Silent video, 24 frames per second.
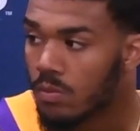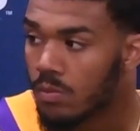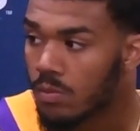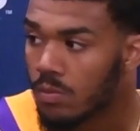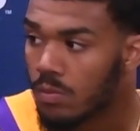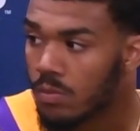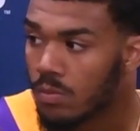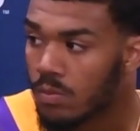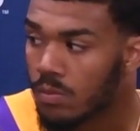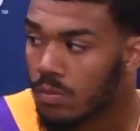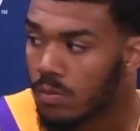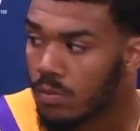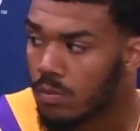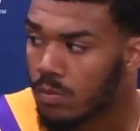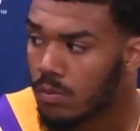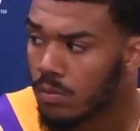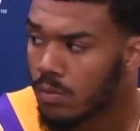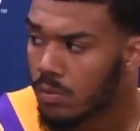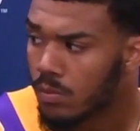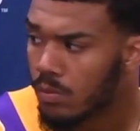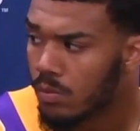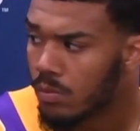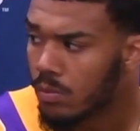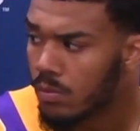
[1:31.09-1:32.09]

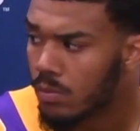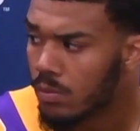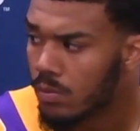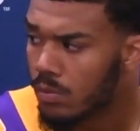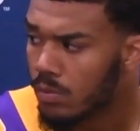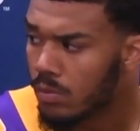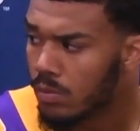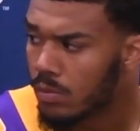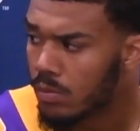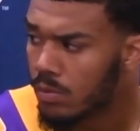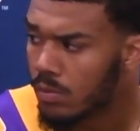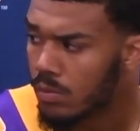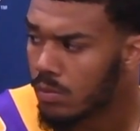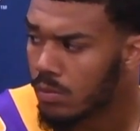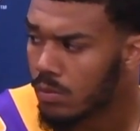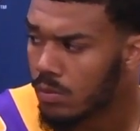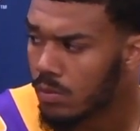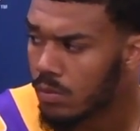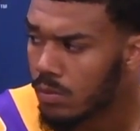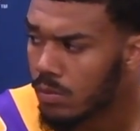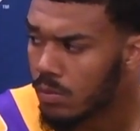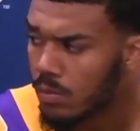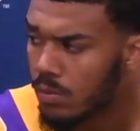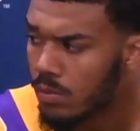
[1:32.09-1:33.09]

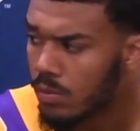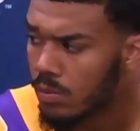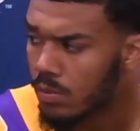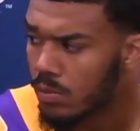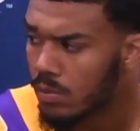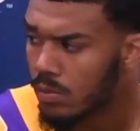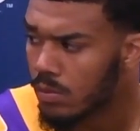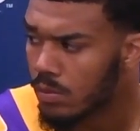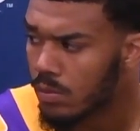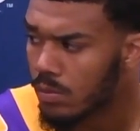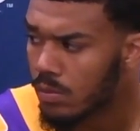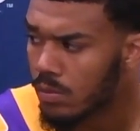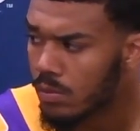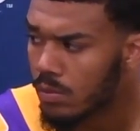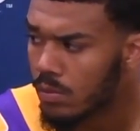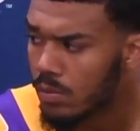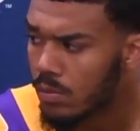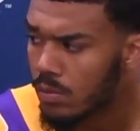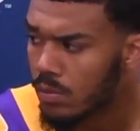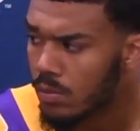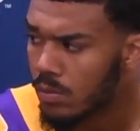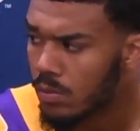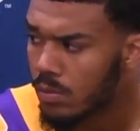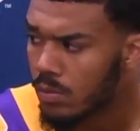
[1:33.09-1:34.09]

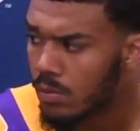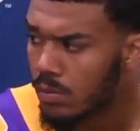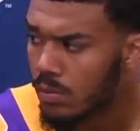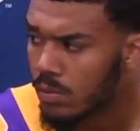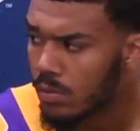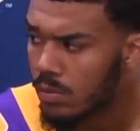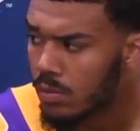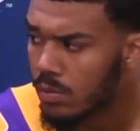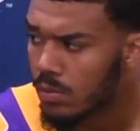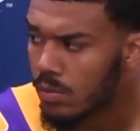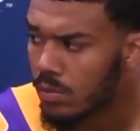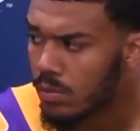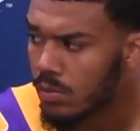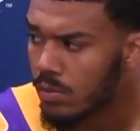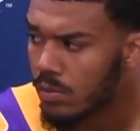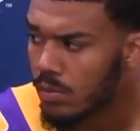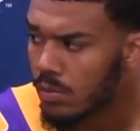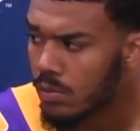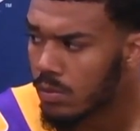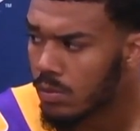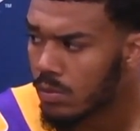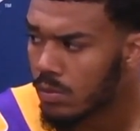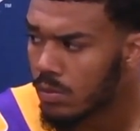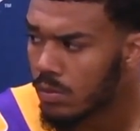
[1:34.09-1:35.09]

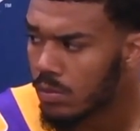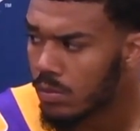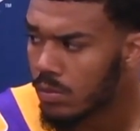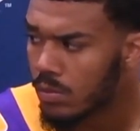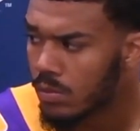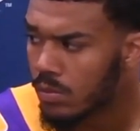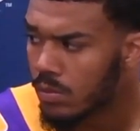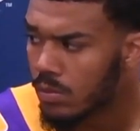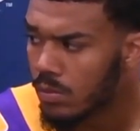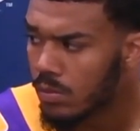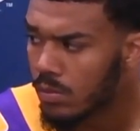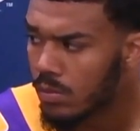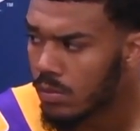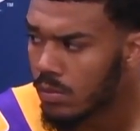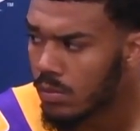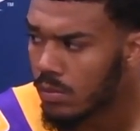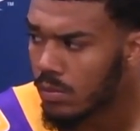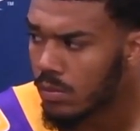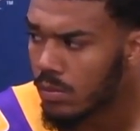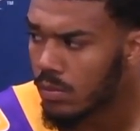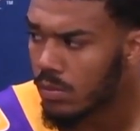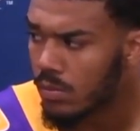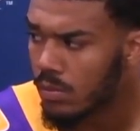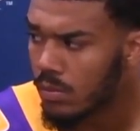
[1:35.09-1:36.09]

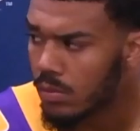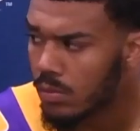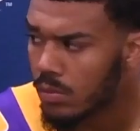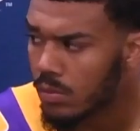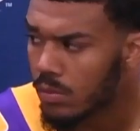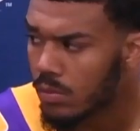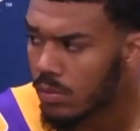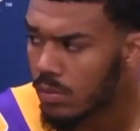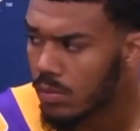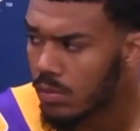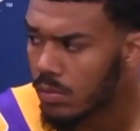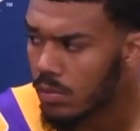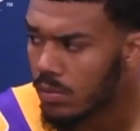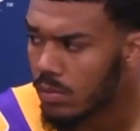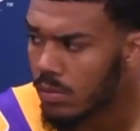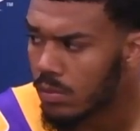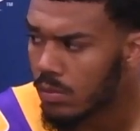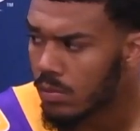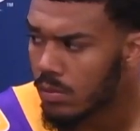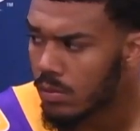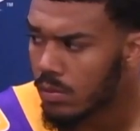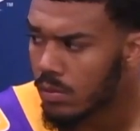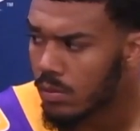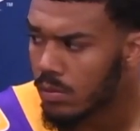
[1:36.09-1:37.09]

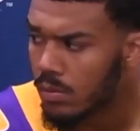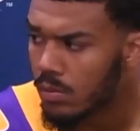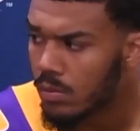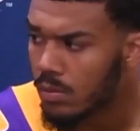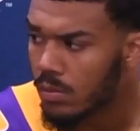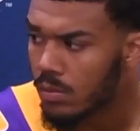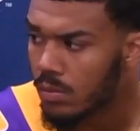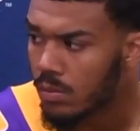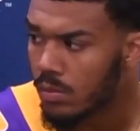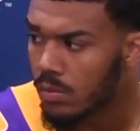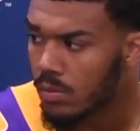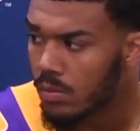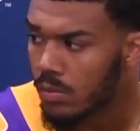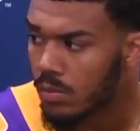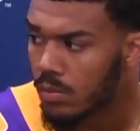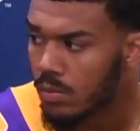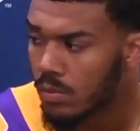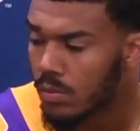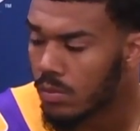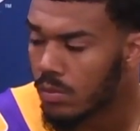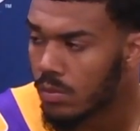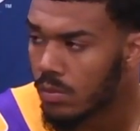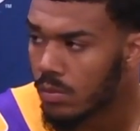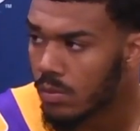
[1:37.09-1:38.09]

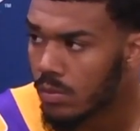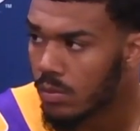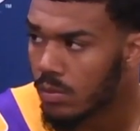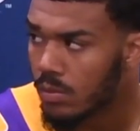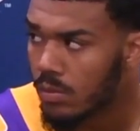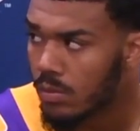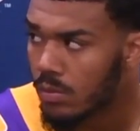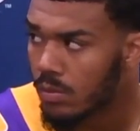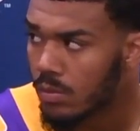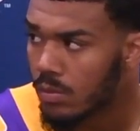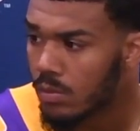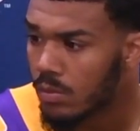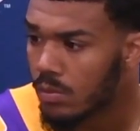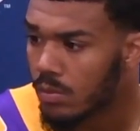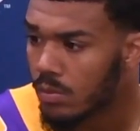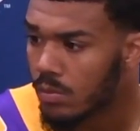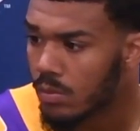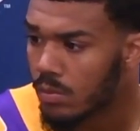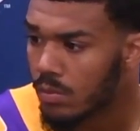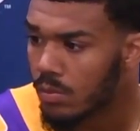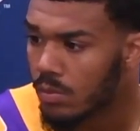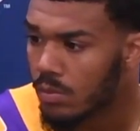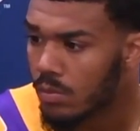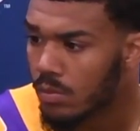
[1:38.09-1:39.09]
This person isn't speaking.